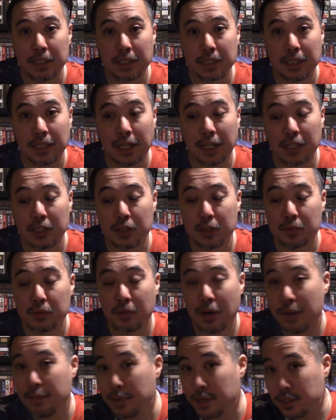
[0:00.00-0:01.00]
hit the like and
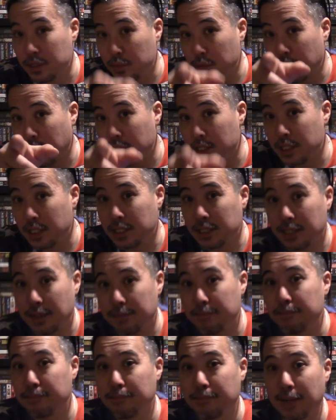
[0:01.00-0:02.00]
subscribe buttons. We'll catch you next time.
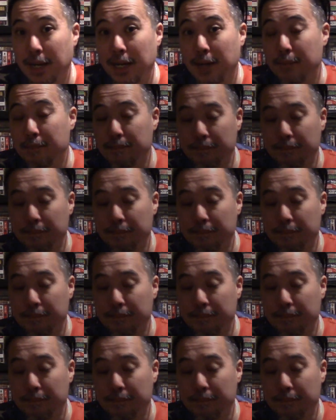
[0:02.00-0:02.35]
Bye now.